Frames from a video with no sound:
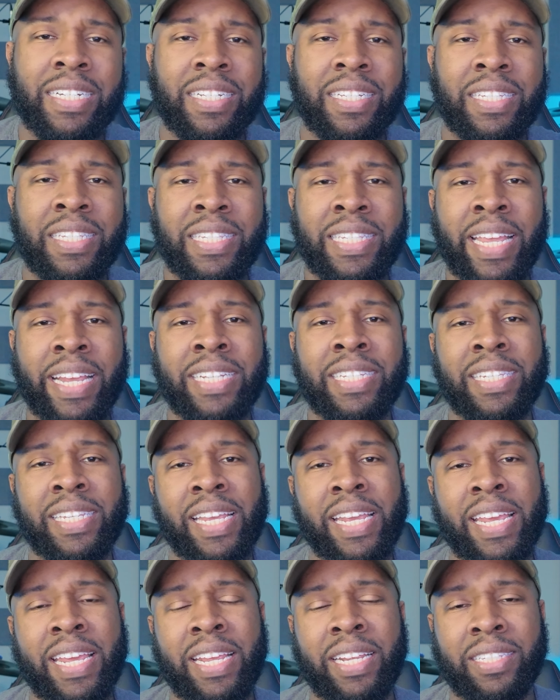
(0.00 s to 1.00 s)

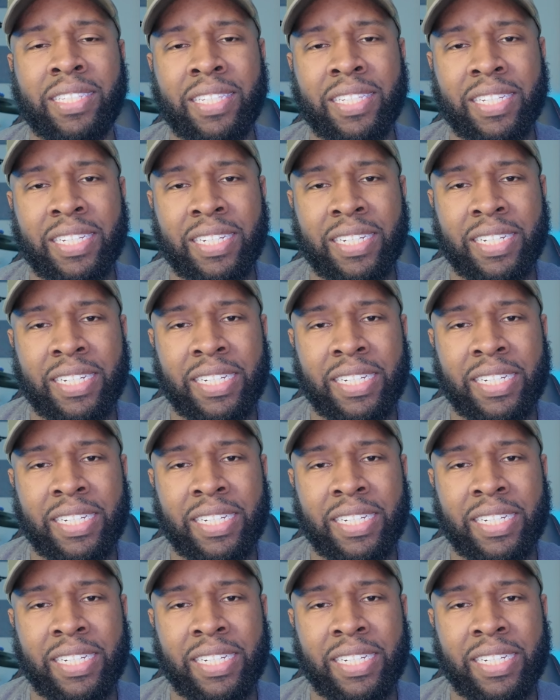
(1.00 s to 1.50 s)
60 to